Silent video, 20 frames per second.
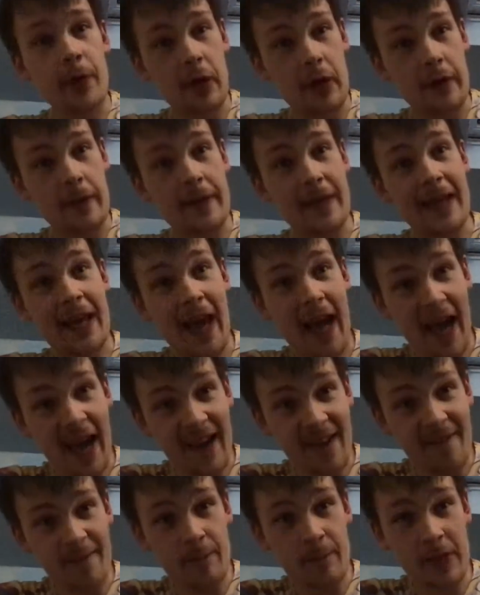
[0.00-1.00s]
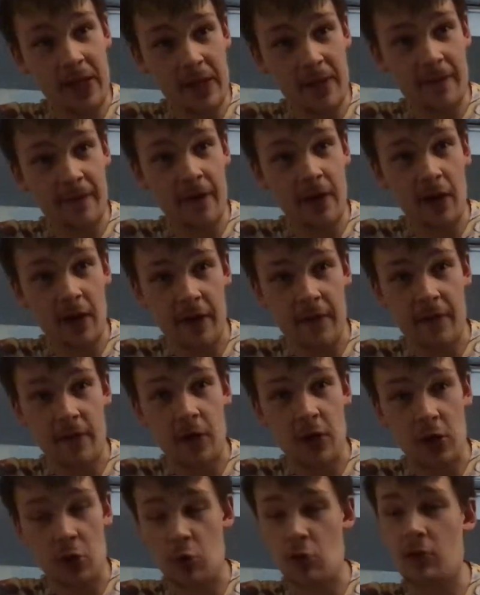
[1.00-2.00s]
but they have been very,
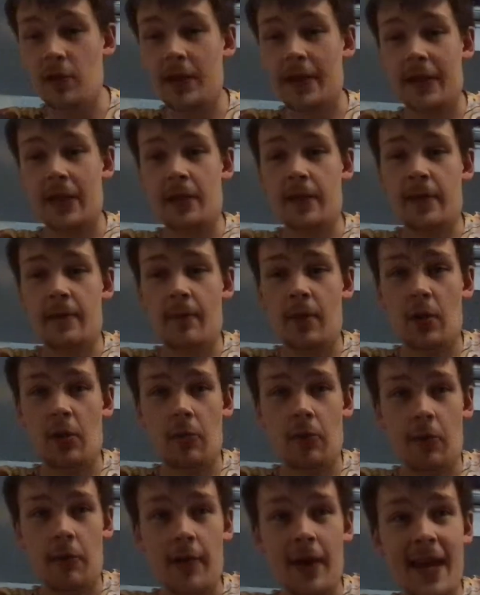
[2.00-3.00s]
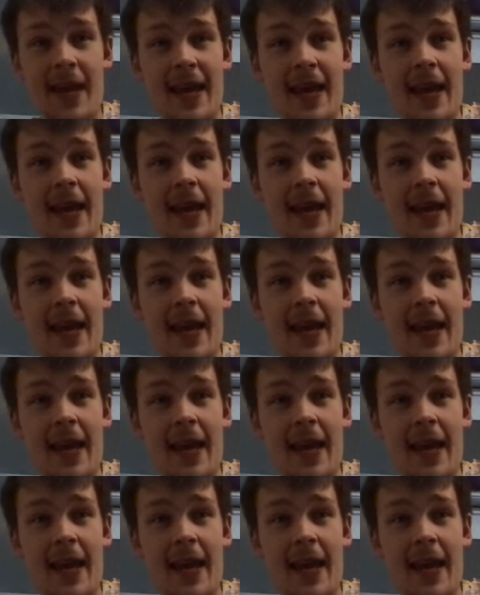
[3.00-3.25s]
very good lately, Motherwell.